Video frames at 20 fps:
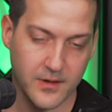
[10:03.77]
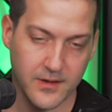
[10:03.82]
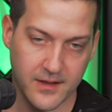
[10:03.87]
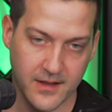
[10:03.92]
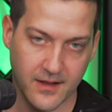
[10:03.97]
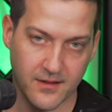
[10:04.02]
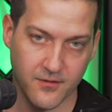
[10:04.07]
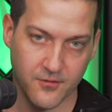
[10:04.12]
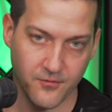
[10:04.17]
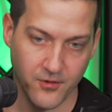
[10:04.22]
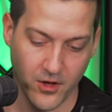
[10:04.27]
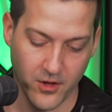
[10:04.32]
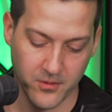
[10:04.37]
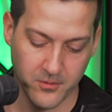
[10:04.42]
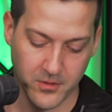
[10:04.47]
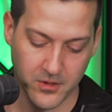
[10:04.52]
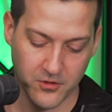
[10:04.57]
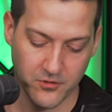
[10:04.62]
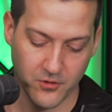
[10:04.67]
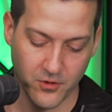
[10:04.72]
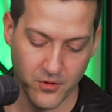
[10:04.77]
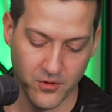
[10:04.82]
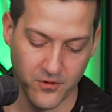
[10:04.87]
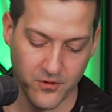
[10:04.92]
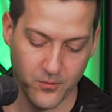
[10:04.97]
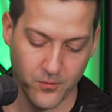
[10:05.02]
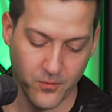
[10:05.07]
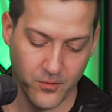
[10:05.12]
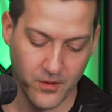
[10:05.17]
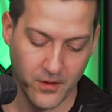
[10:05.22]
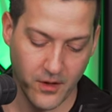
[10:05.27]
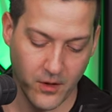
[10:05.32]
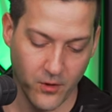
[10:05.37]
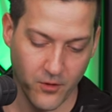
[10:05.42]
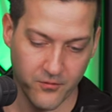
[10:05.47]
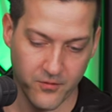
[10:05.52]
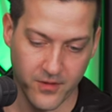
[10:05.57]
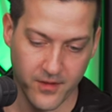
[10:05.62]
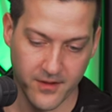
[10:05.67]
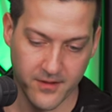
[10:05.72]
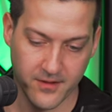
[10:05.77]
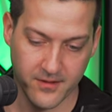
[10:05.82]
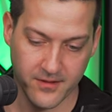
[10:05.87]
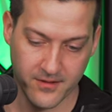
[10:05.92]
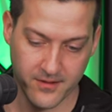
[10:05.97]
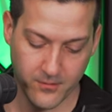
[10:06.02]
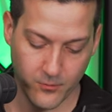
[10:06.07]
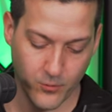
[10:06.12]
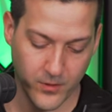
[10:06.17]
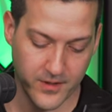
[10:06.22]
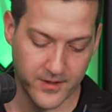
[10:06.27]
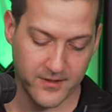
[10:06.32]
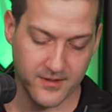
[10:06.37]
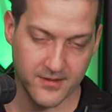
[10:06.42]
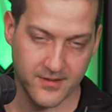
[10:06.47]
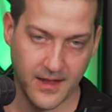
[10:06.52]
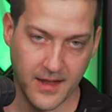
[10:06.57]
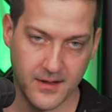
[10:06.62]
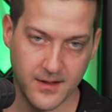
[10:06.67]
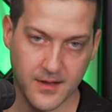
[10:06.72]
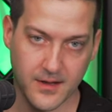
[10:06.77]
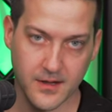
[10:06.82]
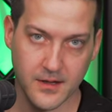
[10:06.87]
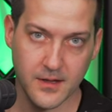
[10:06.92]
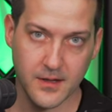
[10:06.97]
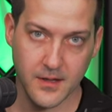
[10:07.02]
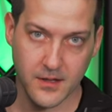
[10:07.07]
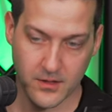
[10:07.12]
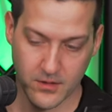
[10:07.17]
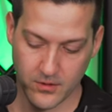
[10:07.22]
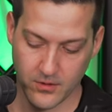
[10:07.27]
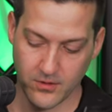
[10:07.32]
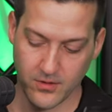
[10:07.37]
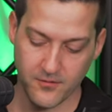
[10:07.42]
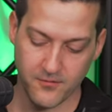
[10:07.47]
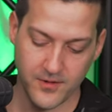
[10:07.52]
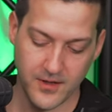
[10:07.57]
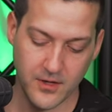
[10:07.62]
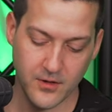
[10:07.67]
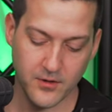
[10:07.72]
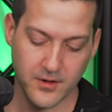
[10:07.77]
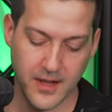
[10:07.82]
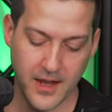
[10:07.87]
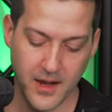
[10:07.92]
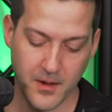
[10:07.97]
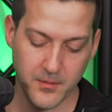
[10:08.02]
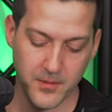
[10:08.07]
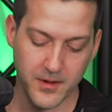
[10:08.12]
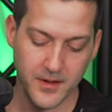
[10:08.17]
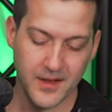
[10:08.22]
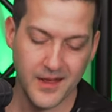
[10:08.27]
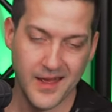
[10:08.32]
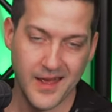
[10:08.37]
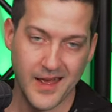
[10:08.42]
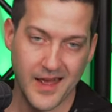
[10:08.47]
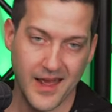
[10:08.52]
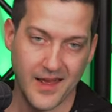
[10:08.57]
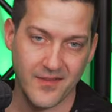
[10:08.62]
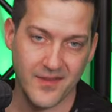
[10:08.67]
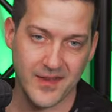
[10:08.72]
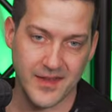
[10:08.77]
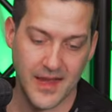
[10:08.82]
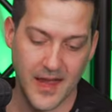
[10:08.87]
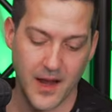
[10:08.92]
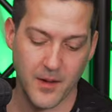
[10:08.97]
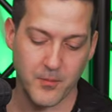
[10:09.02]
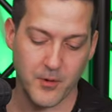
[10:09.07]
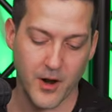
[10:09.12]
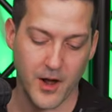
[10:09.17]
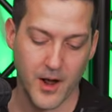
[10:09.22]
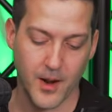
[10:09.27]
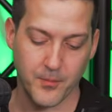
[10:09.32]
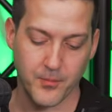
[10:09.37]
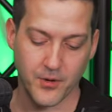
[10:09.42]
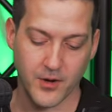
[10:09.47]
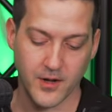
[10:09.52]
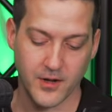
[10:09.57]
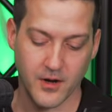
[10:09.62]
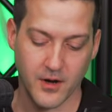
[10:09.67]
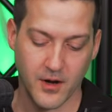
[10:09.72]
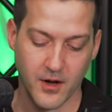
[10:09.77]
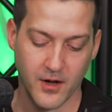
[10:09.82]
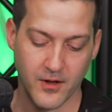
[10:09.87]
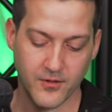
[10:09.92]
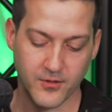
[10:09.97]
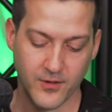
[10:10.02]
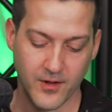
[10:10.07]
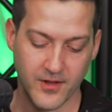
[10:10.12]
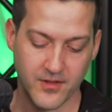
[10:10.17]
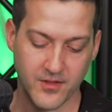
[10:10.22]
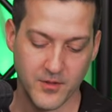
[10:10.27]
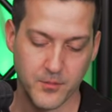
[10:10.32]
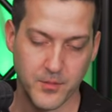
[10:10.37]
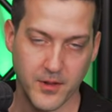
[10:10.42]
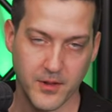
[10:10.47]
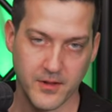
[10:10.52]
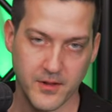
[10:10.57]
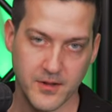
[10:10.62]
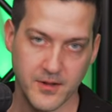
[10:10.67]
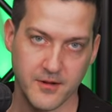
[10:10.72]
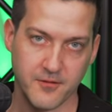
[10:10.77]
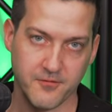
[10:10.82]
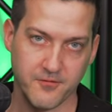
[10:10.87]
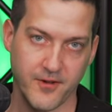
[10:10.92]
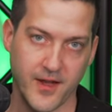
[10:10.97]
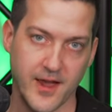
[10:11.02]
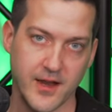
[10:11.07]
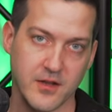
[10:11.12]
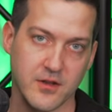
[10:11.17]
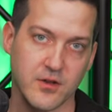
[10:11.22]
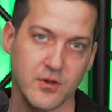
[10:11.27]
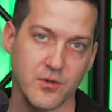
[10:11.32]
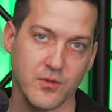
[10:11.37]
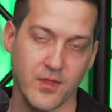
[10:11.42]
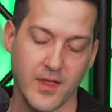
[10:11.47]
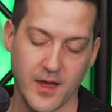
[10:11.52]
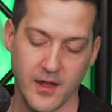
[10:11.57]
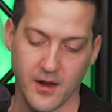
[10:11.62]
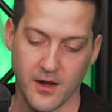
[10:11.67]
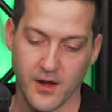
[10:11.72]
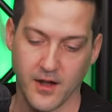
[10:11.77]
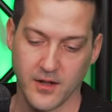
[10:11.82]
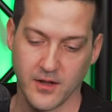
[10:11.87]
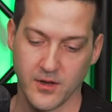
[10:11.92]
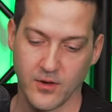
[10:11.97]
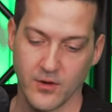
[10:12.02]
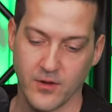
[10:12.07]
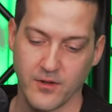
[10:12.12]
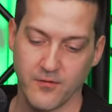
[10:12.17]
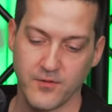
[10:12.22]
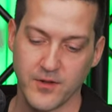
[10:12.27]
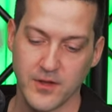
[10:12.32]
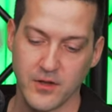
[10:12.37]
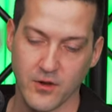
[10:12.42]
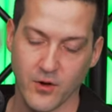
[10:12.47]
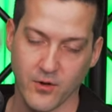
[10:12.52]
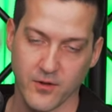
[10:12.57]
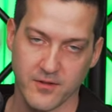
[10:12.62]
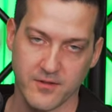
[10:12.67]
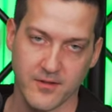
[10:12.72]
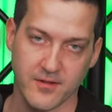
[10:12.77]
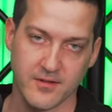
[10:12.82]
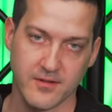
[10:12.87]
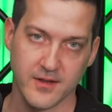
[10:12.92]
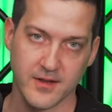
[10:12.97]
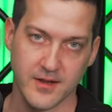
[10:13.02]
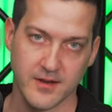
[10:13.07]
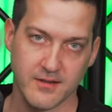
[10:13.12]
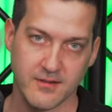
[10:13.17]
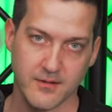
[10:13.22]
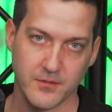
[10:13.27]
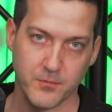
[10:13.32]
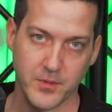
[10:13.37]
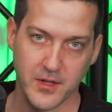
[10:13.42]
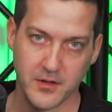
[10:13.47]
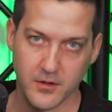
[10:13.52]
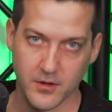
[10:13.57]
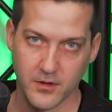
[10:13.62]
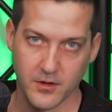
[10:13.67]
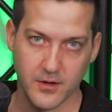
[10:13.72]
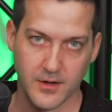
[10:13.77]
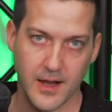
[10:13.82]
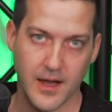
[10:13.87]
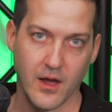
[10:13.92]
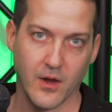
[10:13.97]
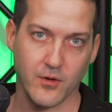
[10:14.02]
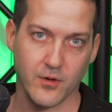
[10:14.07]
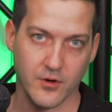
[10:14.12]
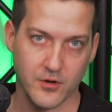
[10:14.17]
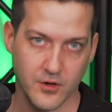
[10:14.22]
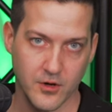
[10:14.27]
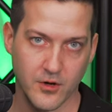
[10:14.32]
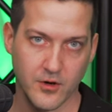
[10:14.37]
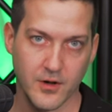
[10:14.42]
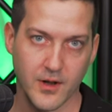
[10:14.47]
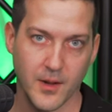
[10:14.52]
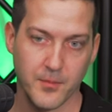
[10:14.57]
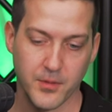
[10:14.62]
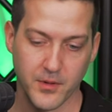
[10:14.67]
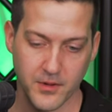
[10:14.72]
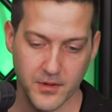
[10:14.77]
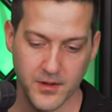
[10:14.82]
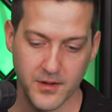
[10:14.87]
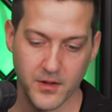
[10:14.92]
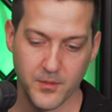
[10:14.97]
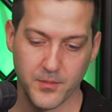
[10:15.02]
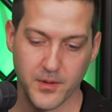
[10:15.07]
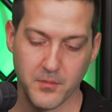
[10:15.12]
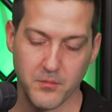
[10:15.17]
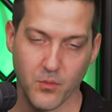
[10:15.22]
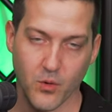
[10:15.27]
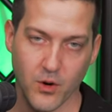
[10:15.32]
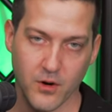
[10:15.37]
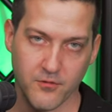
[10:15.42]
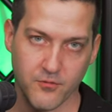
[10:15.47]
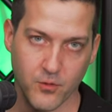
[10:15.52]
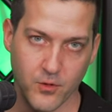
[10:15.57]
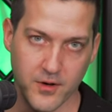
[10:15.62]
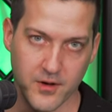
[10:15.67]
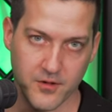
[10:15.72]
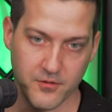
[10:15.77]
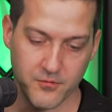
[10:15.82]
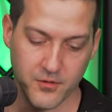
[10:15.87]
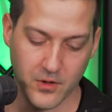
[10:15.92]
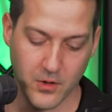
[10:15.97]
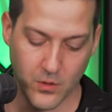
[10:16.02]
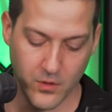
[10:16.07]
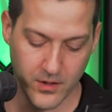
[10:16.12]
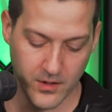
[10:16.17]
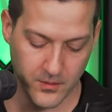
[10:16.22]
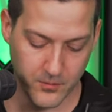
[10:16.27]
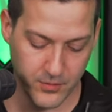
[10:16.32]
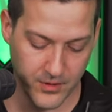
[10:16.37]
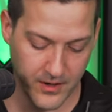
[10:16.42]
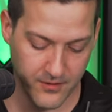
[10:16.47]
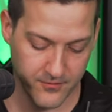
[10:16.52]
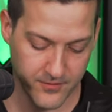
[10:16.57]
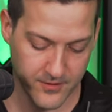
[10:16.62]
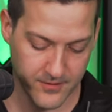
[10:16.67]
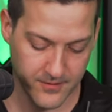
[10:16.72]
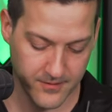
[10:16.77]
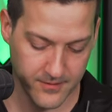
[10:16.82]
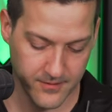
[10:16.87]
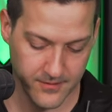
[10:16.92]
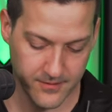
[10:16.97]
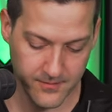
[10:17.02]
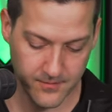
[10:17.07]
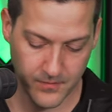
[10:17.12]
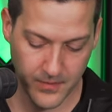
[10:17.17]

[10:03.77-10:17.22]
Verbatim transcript: gets volume control over what he's sending to the video camera, and the camera operator also has the ability to fine-tune that audio if he notices it needs to be turned down or turned up a little bit more for his recording preferences.